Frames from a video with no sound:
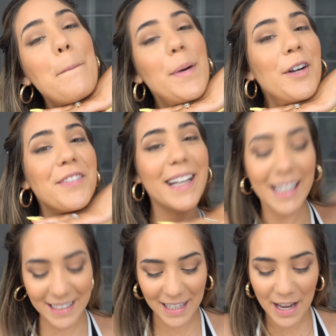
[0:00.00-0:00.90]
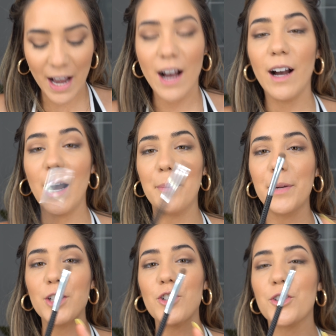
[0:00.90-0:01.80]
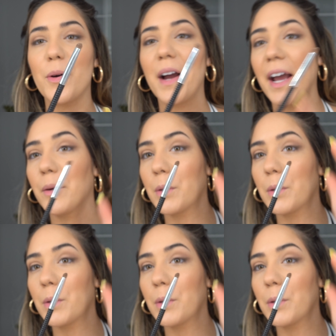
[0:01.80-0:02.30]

Perfect. I'm gonna just go ahead